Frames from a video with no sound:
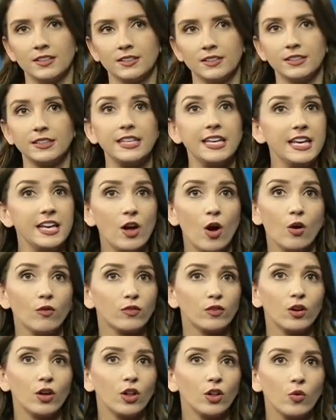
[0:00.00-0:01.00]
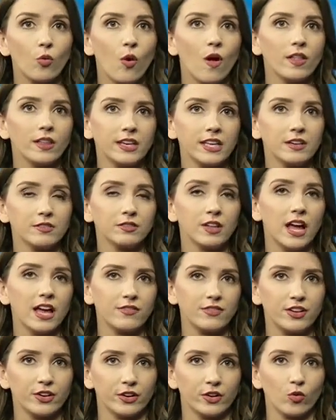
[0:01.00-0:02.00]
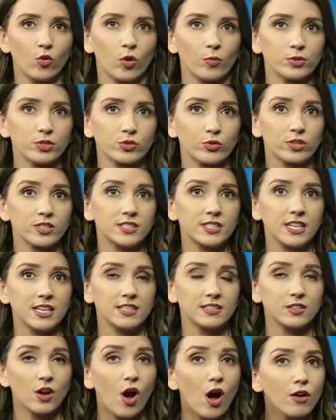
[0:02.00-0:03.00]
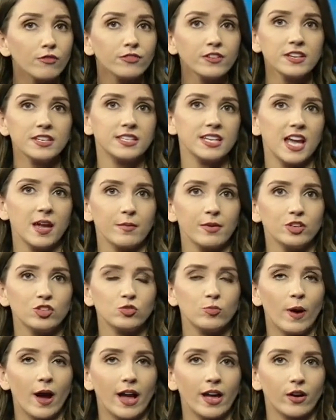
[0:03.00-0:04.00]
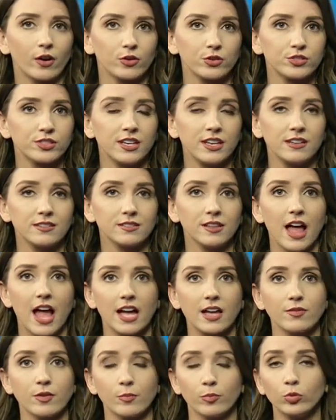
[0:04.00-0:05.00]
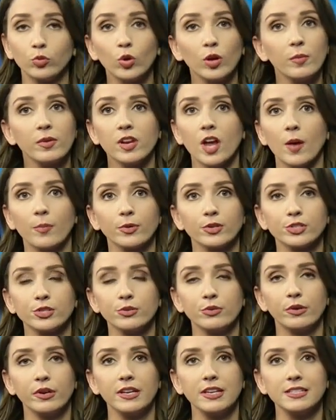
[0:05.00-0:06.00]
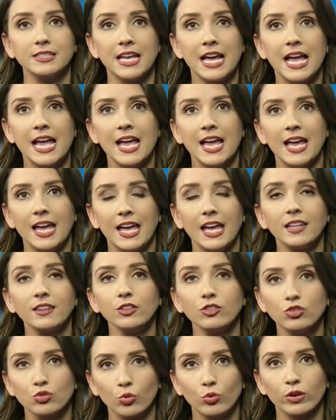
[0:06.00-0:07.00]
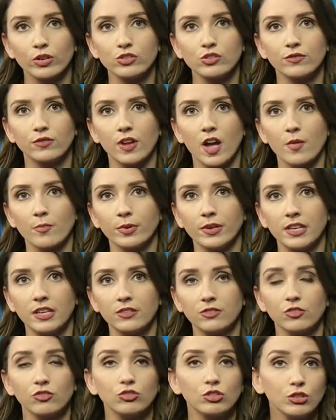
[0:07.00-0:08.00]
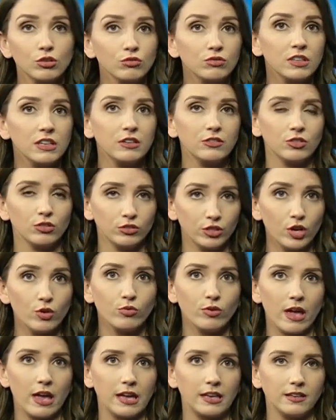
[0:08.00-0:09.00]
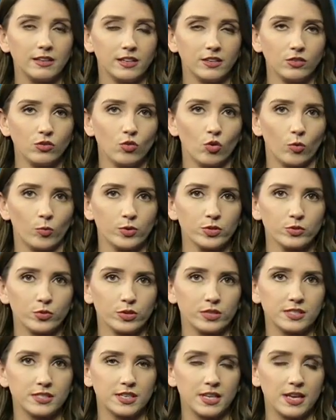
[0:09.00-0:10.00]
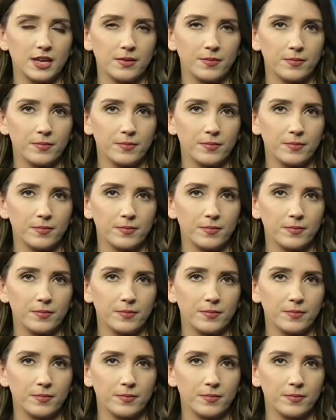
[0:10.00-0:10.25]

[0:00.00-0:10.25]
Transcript: Lee, overall quality of life here in Corpus Christi is often damaged by our city's lack of employment opportunities and the shortage of companies choosing to locate in Corpus Christi.